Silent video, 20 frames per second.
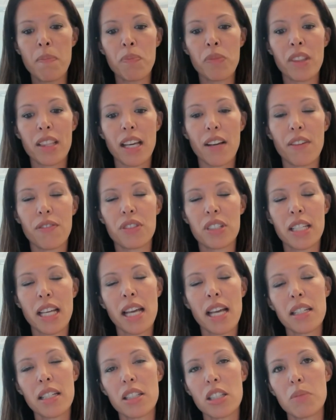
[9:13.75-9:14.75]
they've
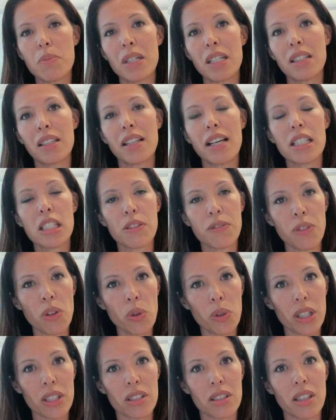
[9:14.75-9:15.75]
tended to be less
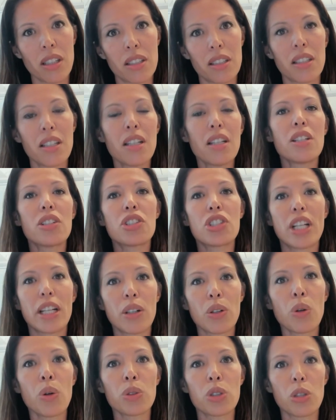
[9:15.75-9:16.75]
focused on
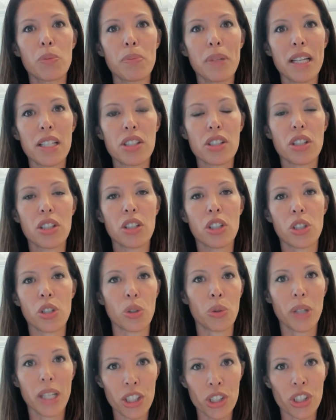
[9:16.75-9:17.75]
shareholder based
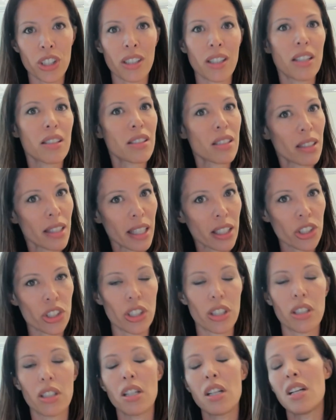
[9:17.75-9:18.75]
curation and
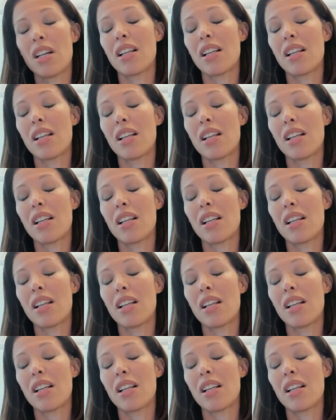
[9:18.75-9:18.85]
selection